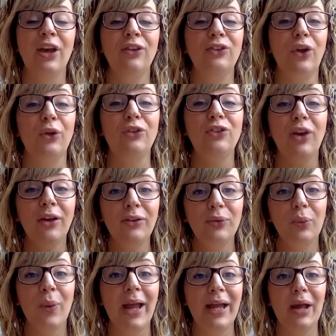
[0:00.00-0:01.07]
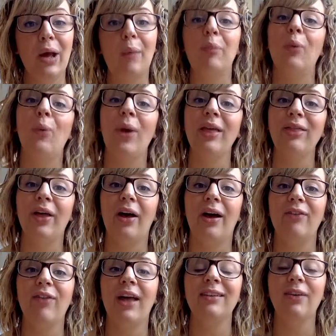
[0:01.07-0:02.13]
So just weigh up
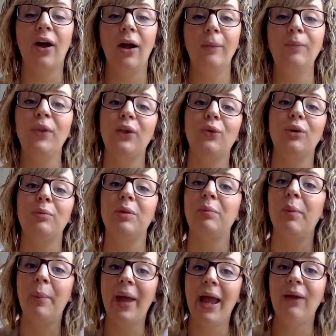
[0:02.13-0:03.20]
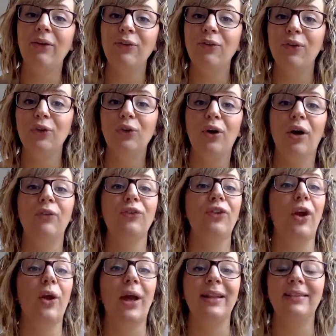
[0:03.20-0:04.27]
whether that time that you're going to be preparing for the craft
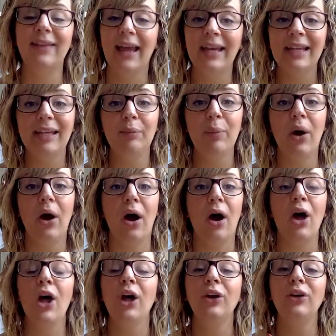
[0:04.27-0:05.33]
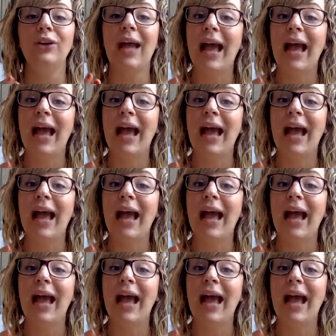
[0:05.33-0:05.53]
show and taking part could